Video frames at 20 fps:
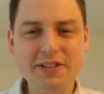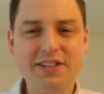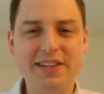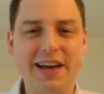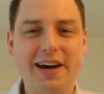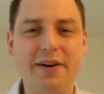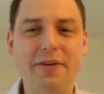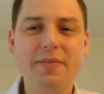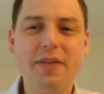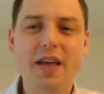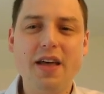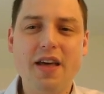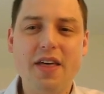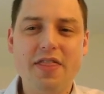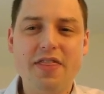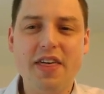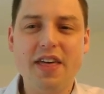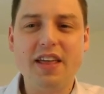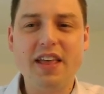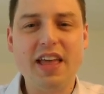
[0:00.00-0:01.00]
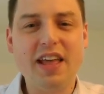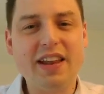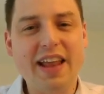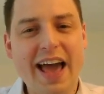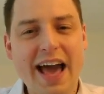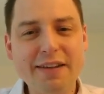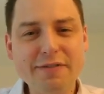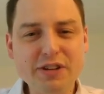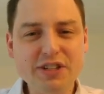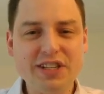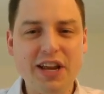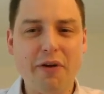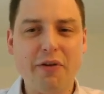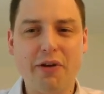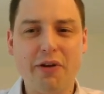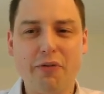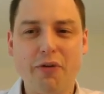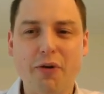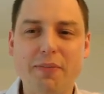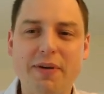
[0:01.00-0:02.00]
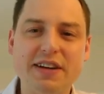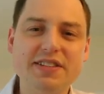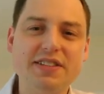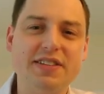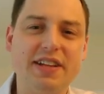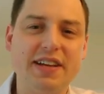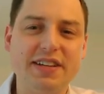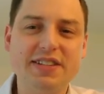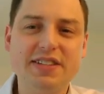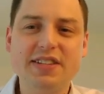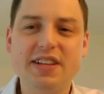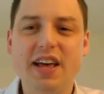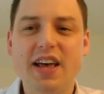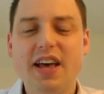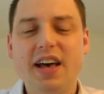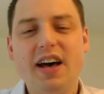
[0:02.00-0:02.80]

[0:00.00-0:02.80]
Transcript: out that in adversarial robustness,